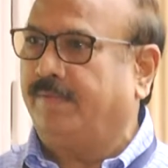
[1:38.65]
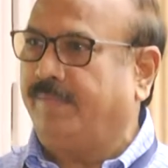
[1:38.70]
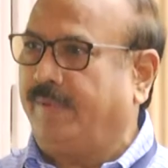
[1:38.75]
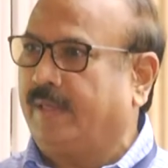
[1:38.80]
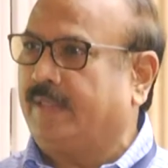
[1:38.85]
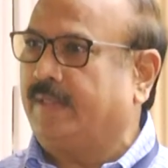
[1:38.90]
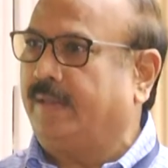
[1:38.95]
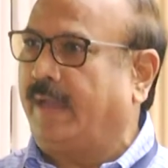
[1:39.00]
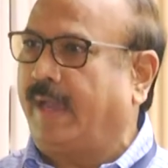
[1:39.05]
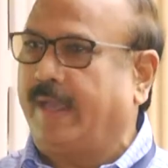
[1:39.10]
We
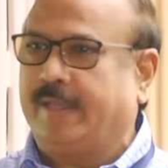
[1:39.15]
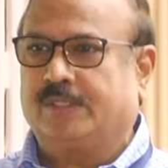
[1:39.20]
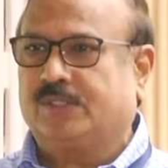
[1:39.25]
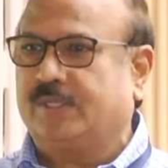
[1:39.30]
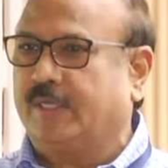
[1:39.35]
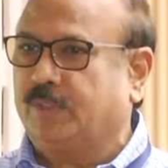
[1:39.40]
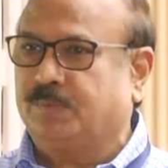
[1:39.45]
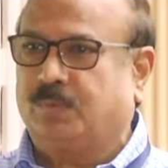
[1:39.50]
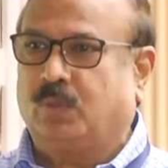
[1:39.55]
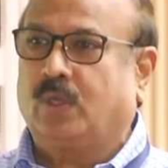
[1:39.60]
are the highest
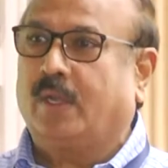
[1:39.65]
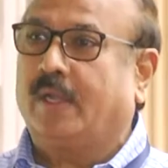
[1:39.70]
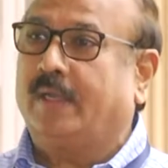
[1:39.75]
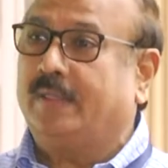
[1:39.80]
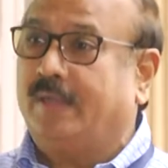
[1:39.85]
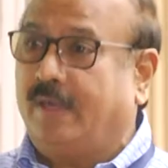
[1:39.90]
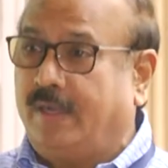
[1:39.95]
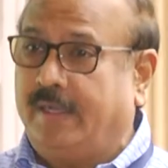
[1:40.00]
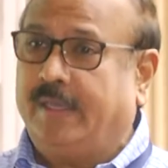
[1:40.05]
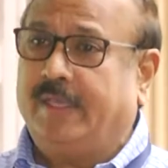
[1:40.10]
exporter, and
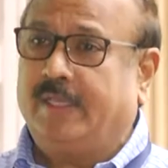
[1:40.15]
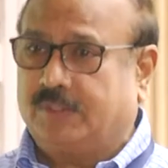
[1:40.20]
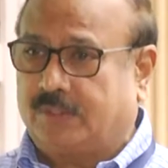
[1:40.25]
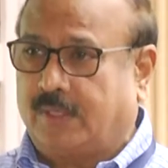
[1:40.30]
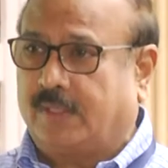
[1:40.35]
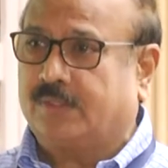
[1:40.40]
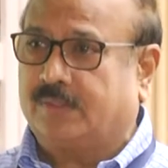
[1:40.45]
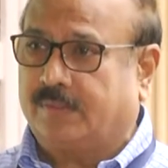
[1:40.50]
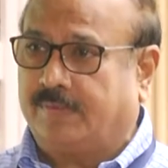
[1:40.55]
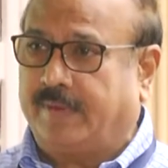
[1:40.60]
the earning is
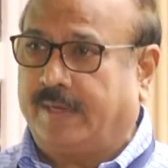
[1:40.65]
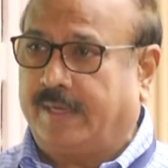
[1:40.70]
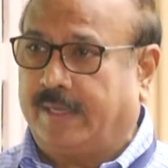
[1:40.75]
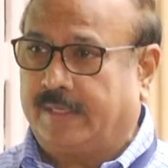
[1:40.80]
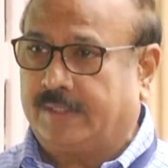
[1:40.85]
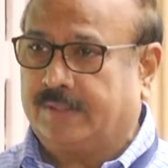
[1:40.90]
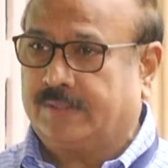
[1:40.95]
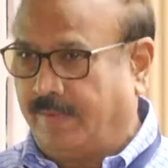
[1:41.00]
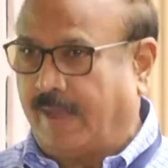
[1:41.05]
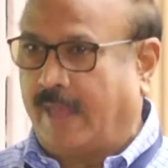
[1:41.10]
also
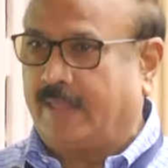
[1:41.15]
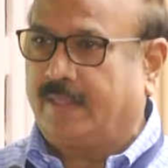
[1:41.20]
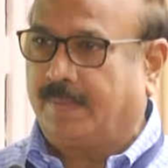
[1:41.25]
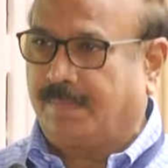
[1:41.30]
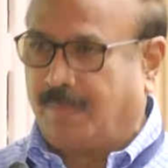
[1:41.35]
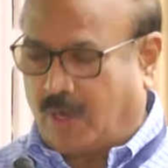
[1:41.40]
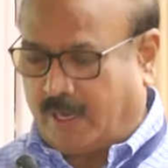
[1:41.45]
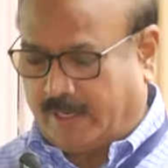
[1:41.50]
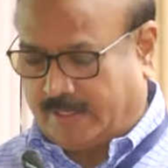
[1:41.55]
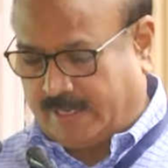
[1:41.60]
highest. Other
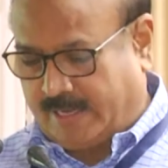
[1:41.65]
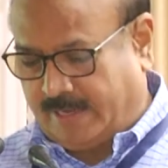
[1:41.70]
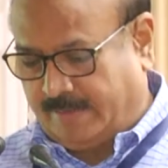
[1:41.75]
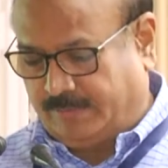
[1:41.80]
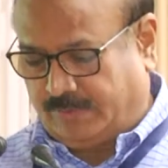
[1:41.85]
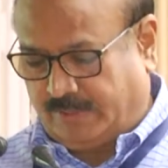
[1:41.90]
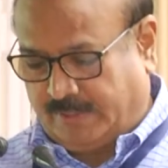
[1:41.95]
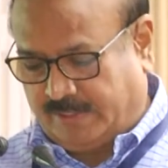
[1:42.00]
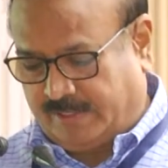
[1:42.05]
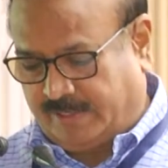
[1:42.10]
product
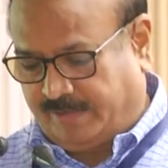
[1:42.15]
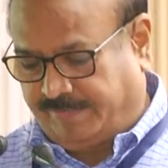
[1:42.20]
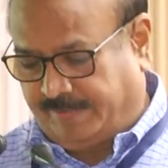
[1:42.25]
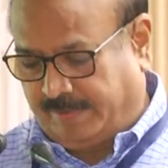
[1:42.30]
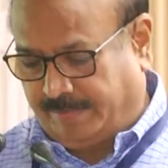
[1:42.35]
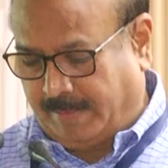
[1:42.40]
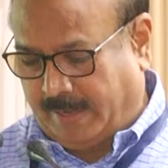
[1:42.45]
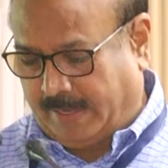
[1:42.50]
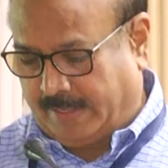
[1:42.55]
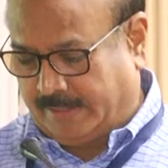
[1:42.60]
comes into
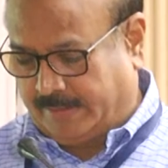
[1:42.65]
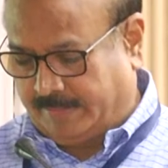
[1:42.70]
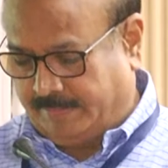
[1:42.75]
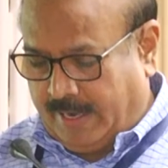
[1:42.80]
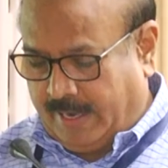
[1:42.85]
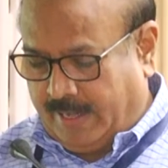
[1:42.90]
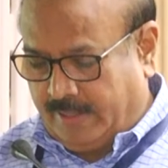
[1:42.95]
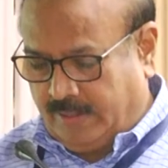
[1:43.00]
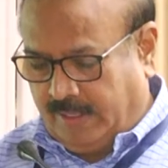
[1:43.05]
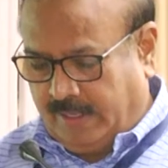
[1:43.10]
different matter.
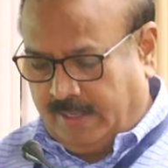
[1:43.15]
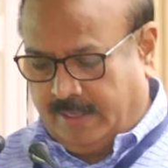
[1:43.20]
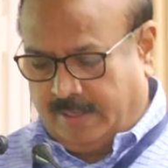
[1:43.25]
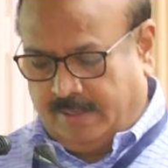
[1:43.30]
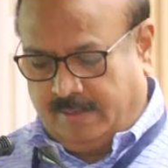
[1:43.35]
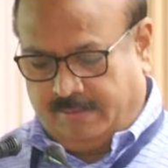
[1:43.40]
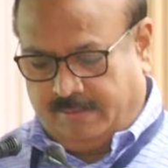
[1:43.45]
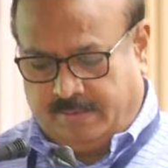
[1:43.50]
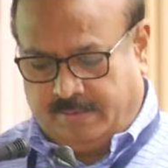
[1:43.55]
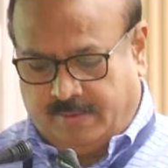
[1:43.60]
And I think,
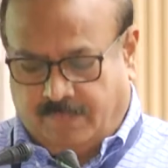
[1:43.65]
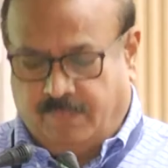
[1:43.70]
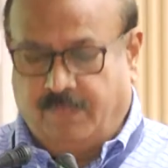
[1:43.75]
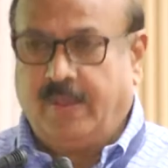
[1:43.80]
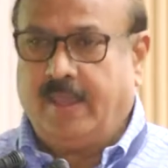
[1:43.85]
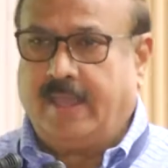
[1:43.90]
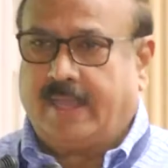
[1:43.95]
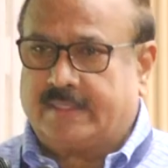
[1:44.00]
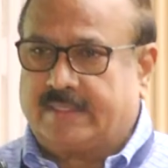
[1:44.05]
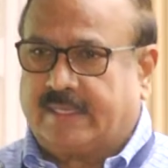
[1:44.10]

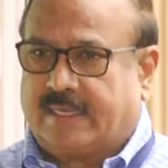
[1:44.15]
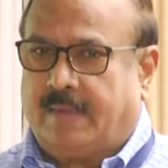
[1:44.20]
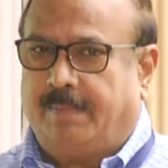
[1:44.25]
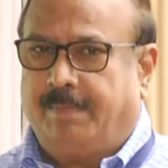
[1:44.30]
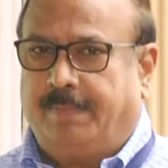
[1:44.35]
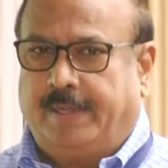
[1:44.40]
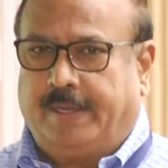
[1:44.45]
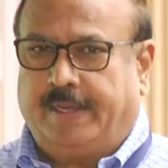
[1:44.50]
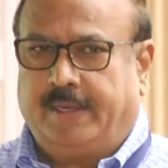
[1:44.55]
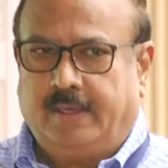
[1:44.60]
we as a
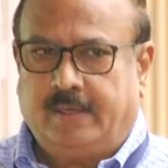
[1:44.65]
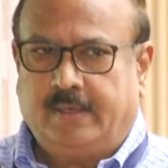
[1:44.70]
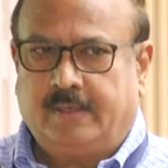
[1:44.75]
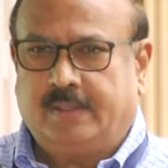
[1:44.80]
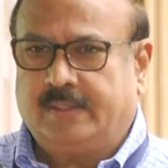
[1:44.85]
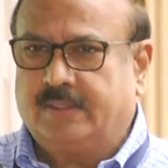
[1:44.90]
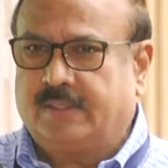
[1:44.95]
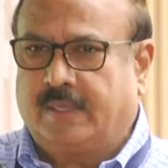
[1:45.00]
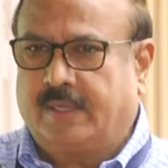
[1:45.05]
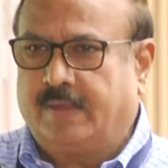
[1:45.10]
company
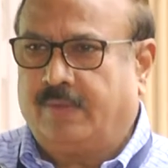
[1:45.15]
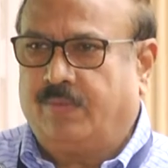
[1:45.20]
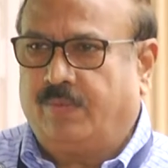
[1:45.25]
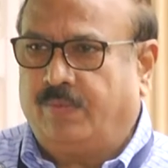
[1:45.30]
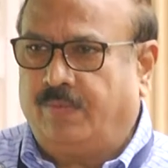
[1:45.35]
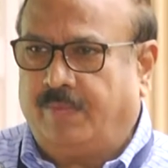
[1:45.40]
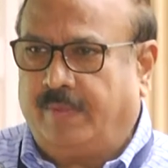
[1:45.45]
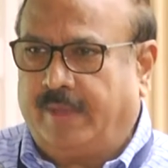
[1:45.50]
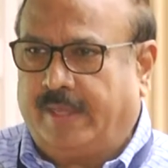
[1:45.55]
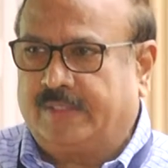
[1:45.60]
is
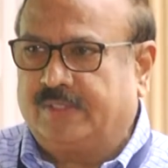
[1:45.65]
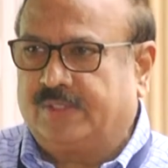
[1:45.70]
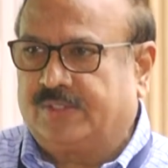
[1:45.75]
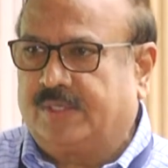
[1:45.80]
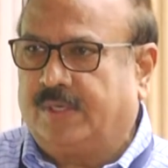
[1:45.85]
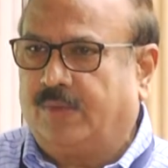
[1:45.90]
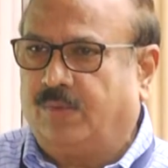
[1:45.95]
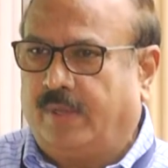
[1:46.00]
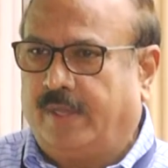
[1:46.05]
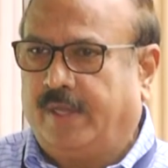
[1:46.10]

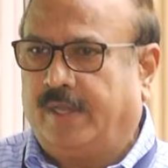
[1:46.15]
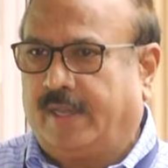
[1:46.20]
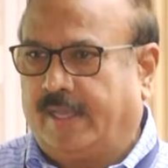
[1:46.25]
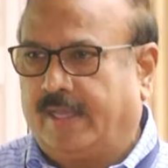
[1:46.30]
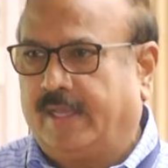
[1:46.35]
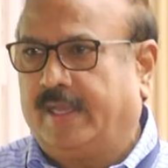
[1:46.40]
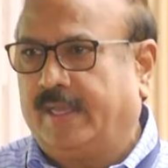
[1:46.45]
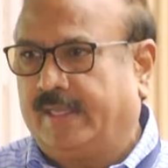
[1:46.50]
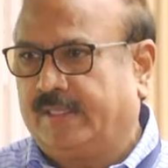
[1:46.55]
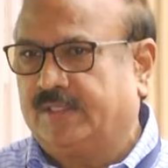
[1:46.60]
existing only
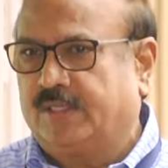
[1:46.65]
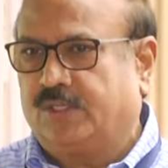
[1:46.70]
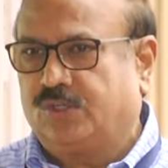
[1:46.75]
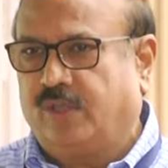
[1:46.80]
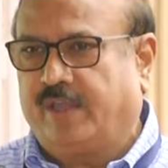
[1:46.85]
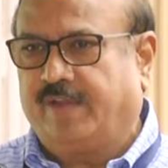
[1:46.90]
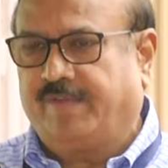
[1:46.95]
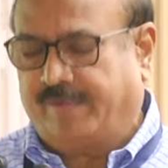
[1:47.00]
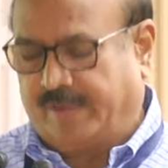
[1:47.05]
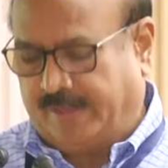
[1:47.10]
less than
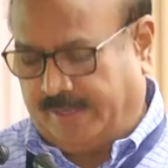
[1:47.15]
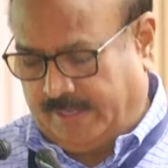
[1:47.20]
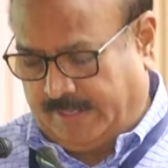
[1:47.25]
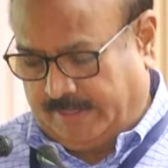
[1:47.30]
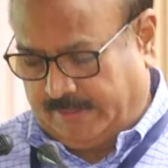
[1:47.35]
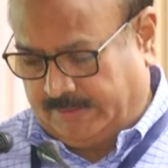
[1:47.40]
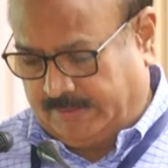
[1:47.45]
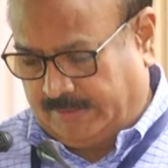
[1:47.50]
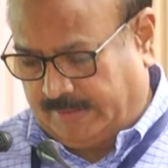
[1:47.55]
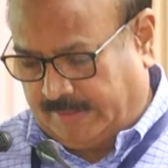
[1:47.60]
25
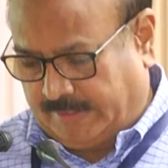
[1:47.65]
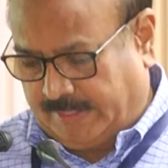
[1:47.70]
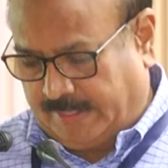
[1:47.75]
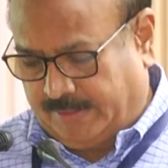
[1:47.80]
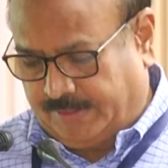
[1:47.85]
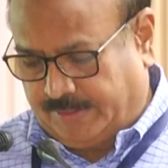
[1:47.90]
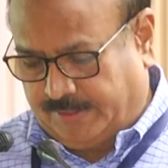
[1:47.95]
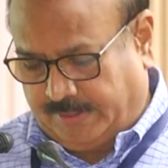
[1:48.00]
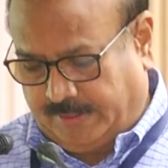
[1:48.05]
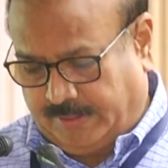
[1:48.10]
years in the
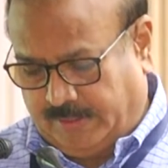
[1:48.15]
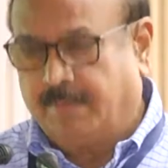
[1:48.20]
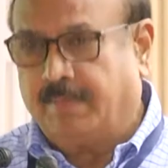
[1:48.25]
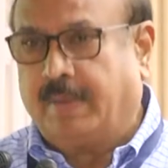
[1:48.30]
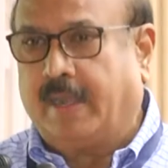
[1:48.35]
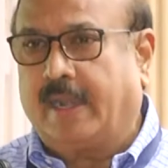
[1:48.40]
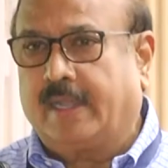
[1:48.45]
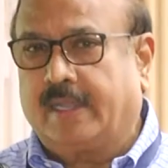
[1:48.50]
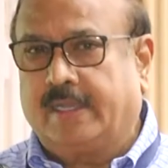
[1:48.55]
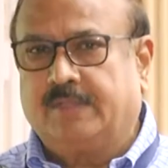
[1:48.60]
country,
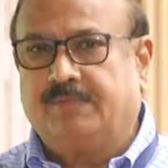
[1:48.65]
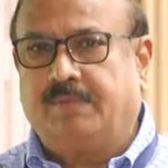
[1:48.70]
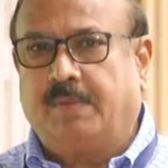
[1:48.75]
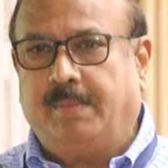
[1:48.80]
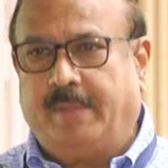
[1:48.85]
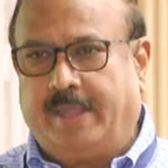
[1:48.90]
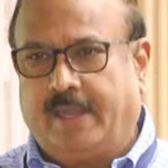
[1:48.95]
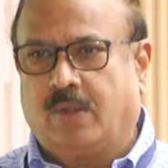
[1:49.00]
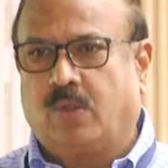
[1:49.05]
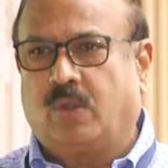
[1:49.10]
but at least we
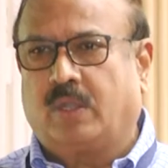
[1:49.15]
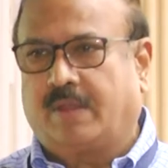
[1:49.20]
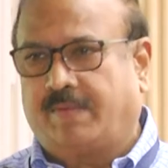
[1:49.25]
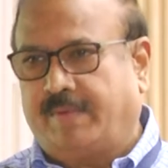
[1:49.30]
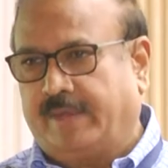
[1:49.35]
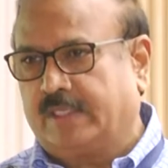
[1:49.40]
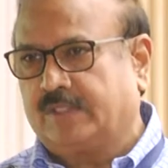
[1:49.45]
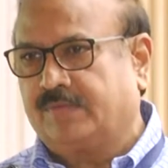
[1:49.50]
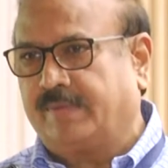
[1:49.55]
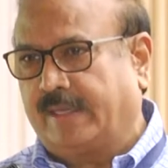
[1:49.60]
made a
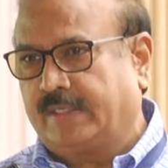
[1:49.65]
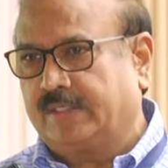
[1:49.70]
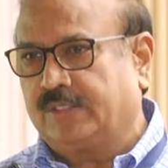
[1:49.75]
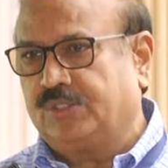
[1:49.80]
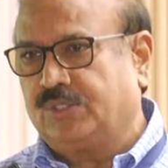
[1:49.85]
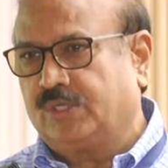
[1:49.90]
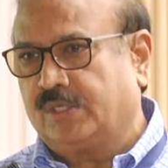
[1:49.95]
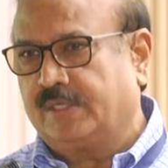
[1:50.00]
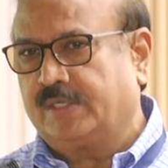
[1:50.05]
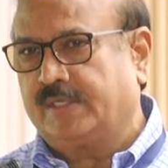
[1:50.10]
rotavirus vaccine
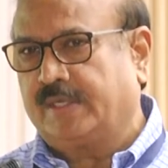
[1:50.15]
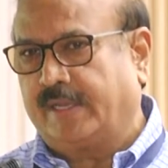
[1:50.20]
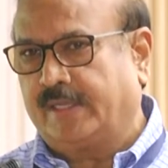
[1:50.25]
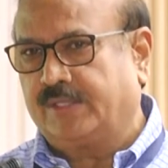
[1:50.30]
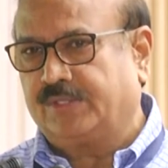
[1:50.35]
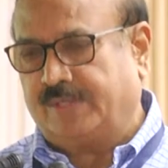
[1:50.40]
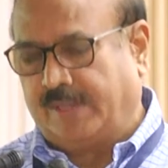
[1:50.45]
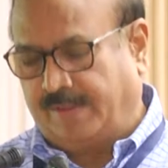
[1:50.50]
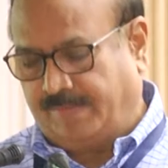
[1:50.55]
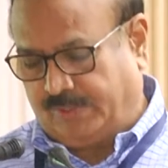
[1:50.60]
children,
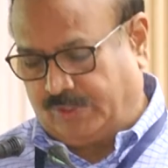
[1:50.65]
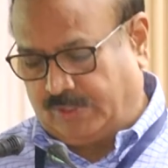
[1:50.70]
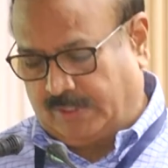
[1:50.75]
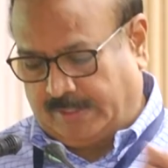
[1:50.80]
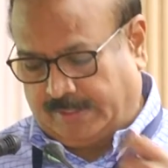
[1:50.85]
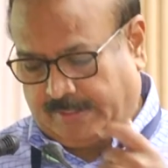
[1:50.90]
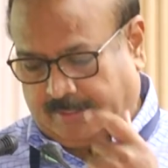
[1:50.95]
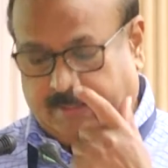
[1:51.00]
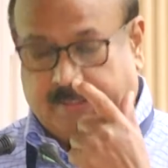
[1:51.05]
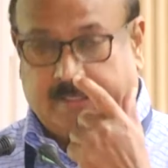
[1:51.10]
saving
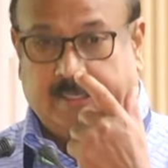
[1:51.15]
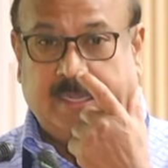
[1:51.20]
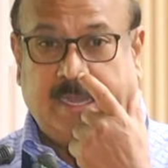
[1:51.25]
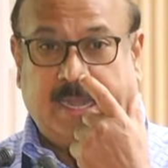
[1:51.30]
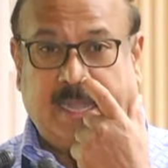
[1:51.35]
children.